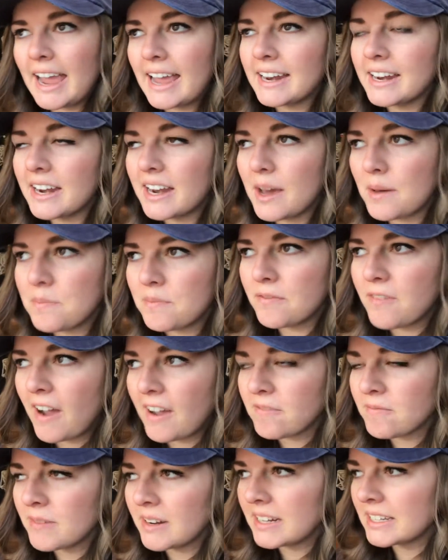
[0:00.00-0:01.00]
ended up
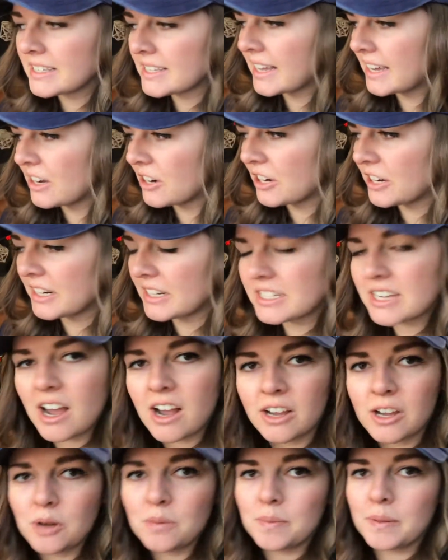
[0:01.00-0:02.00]
5 minutes later in a taco